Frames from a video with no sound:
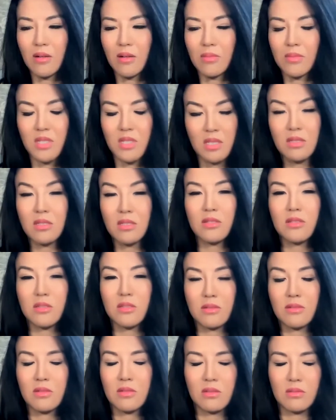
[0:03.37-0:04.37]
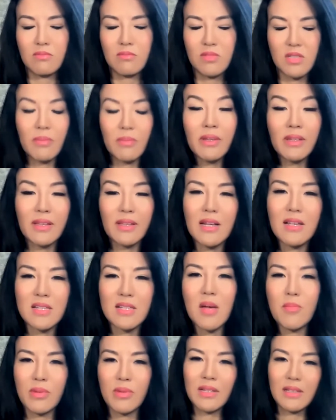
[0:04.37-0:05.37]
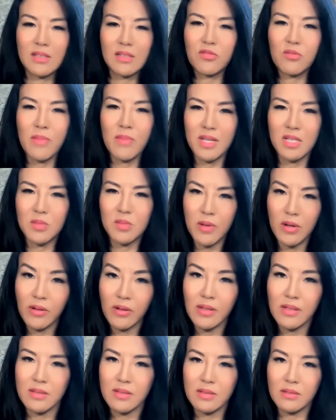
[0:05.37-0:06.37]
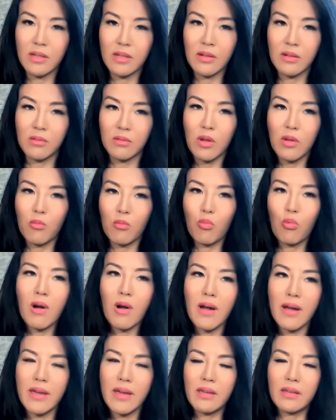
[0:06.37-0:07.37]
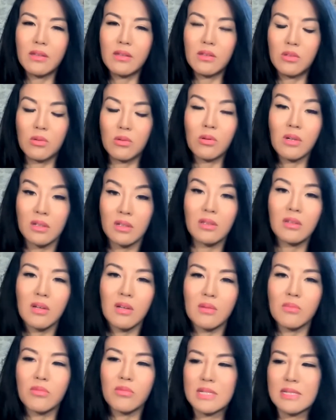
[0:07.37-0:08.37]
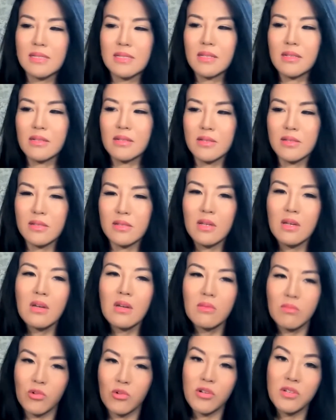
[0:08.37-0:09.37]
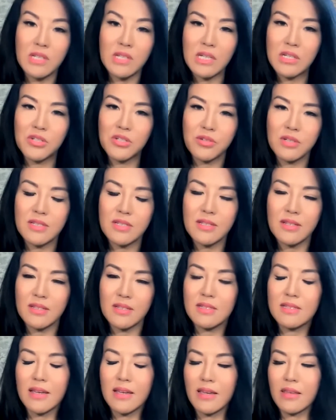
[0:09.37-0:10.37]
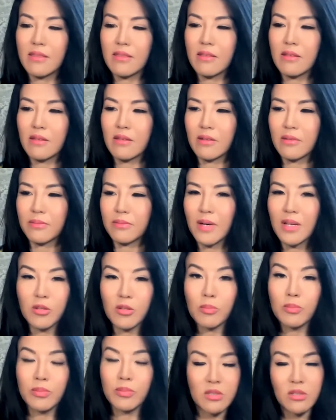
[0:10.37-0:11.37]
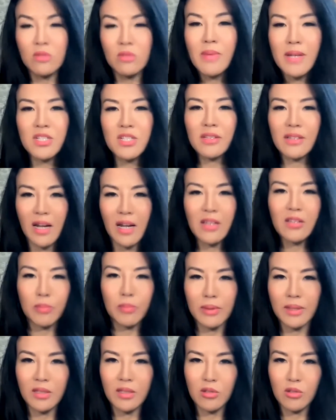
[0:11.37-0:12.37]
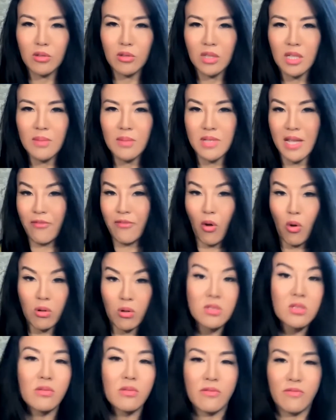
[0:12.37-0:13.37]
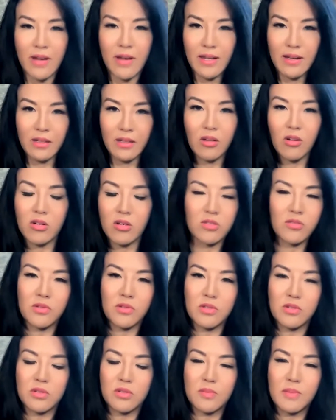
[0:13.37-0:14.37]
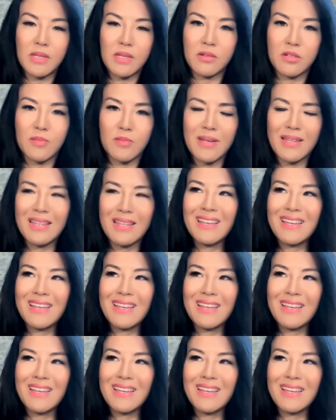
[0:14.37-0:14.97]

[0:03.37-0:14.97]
just something that has happened, at least from my experience, and why your club was seen as more dangerous than, say, the other. You mentioned that other political clubs have also invited controversial speakers, but